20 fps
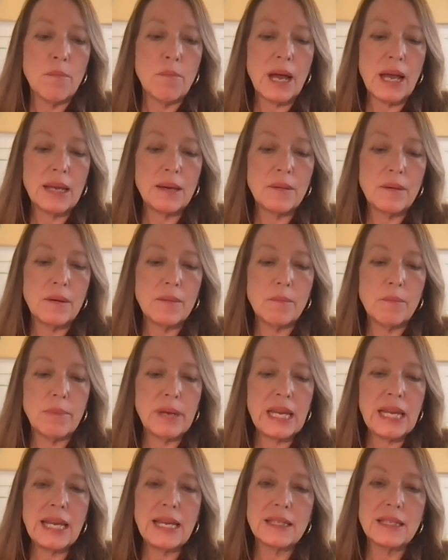but
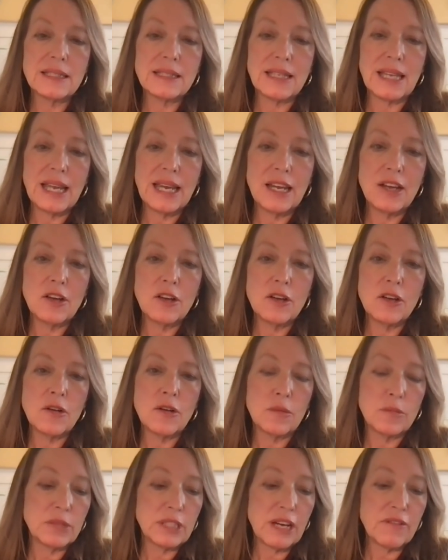beans,
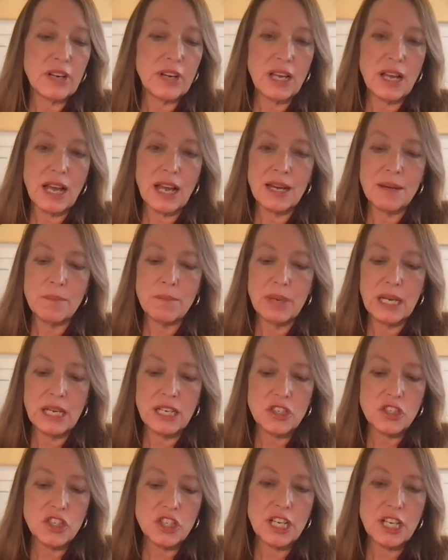legumes, every kind of
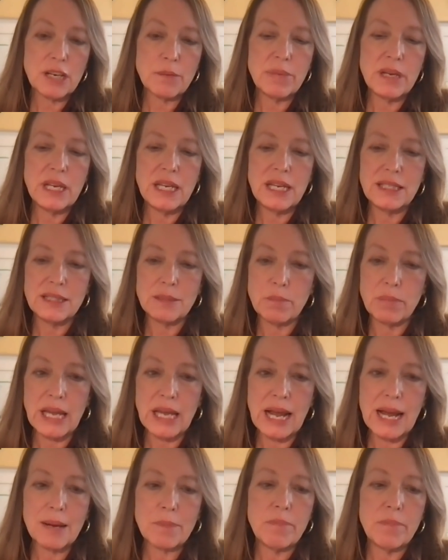beans, chickpeas,
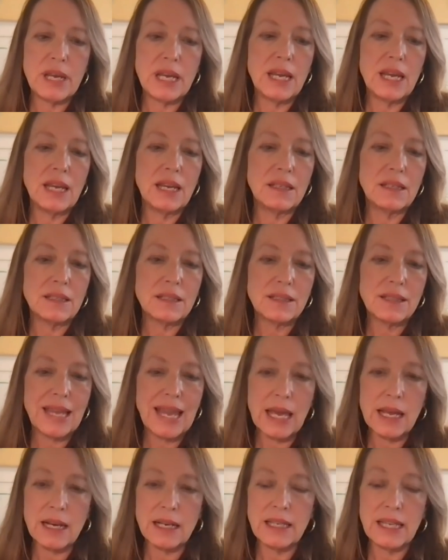black beans,
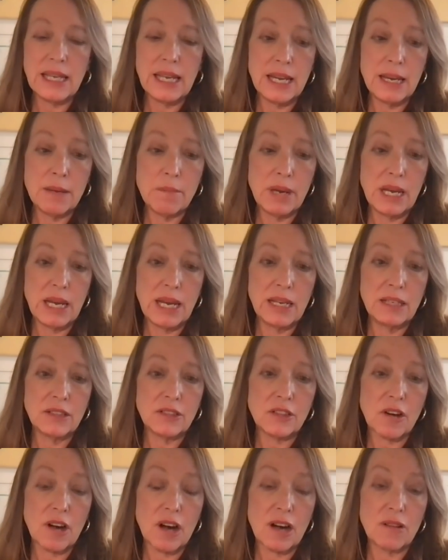cannellini
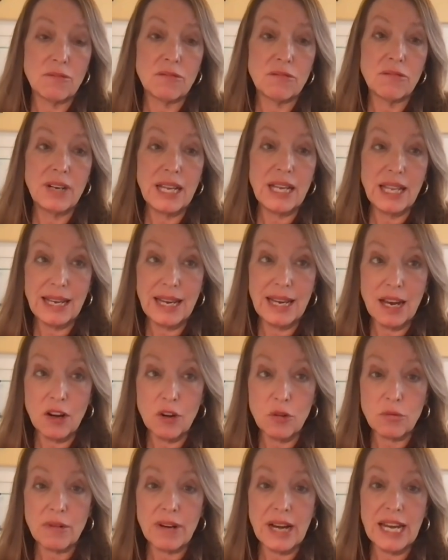beans are really a
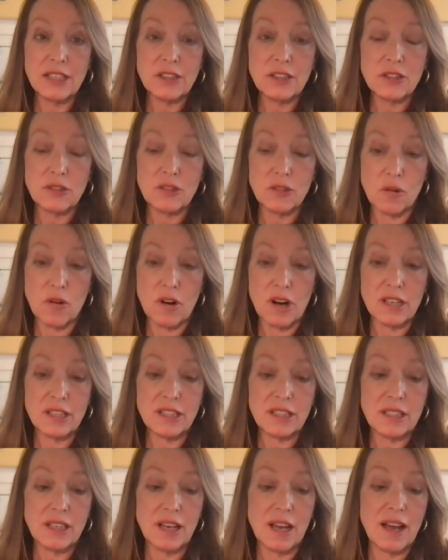great
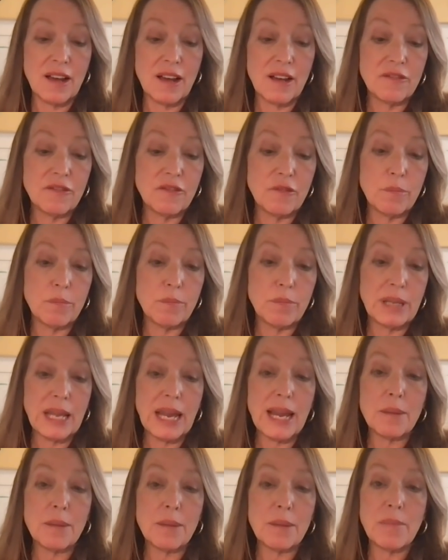source of
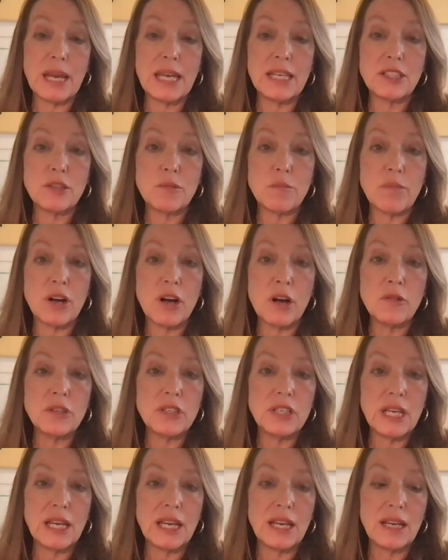plant-based
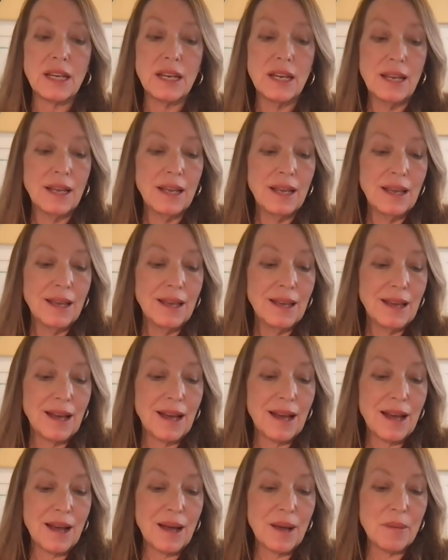protein.
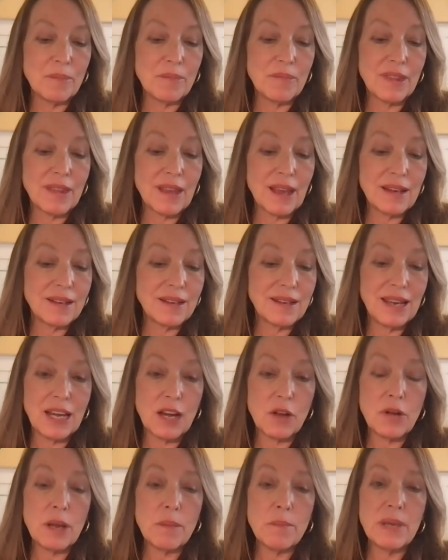That, you
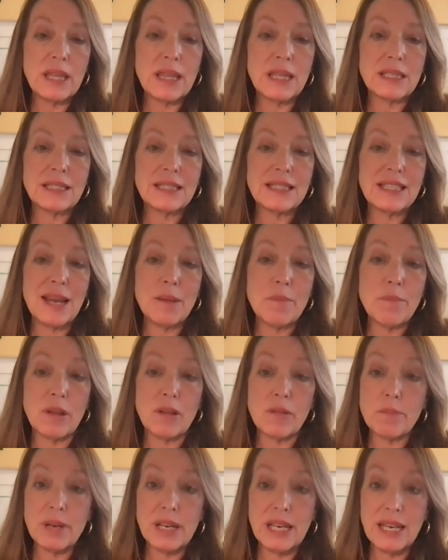know, can be the
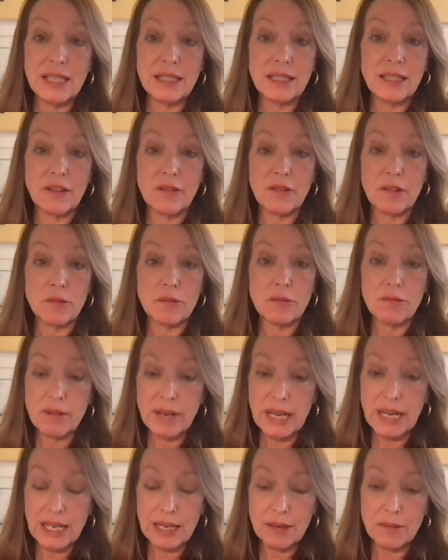staple piece of a
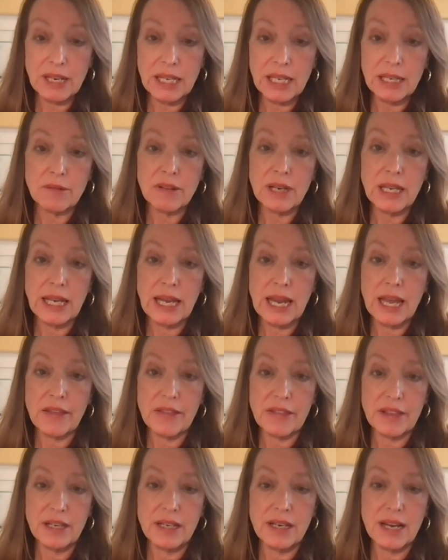really, really, really
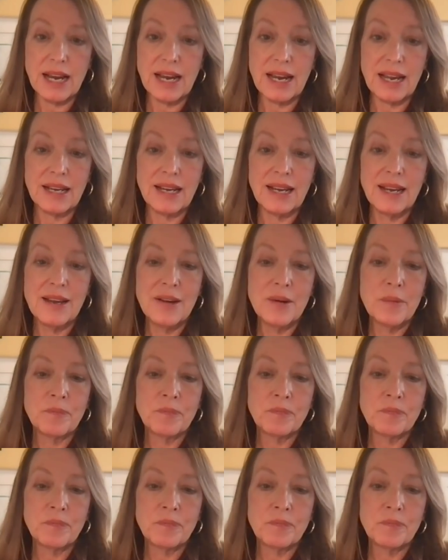healthy diet.